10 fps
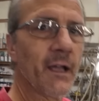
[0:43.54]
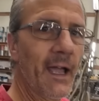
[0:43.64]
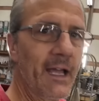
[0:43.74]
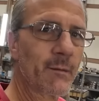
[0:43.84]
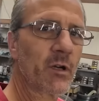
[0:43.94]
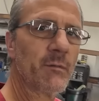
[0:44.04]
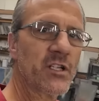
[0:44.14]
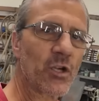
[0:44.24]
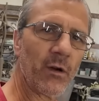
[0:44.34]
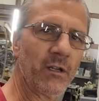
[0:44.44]
And I'm going to be
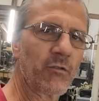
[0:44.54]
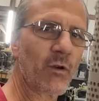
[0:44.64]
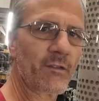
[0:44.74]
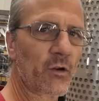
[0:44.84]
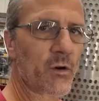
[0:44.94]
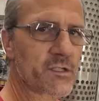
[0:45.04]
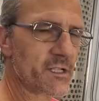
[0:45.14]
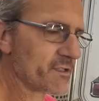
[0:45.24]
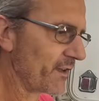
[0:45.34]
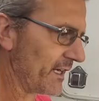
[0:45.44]
showing you throughout the course of
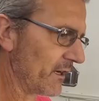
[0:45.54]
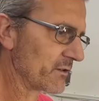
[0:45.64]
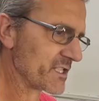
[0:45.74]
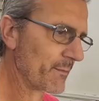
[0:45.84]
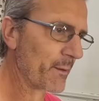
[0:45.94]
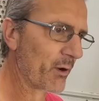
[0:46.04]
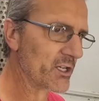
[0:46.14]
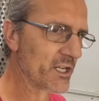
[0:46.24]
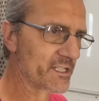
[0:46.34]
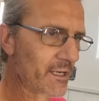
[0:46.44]
this video some of the
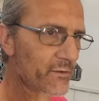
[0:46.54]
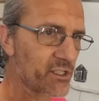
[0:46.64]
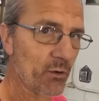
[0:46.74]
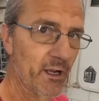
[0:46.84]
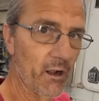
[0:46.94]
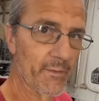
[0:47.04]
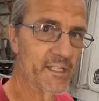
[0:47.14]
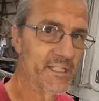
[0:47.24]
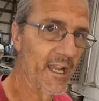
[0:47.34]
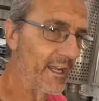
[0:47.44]
projects I was doing on the
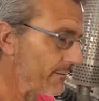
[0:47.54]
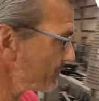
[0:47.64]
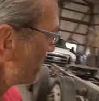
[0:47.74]
side